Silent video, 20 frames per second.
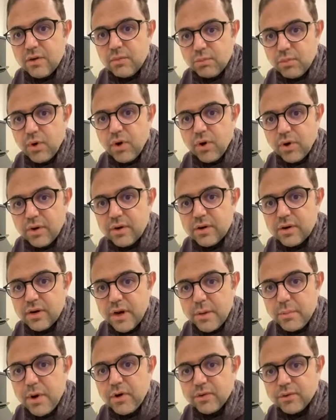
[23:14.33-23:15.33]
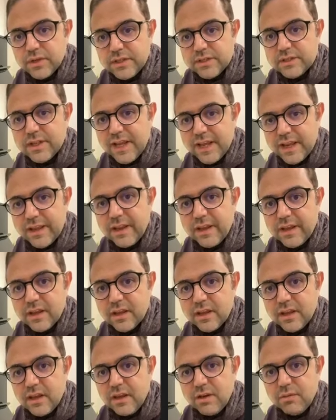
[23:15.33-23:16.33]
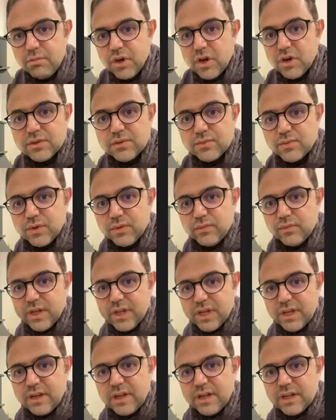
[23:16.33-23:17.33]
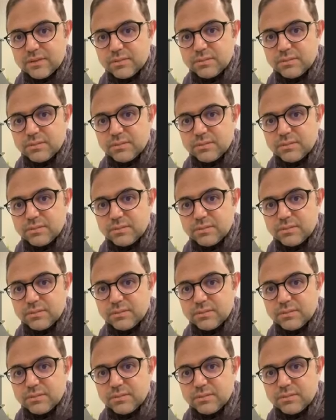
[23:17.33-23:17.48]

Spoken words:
more about this technique because we can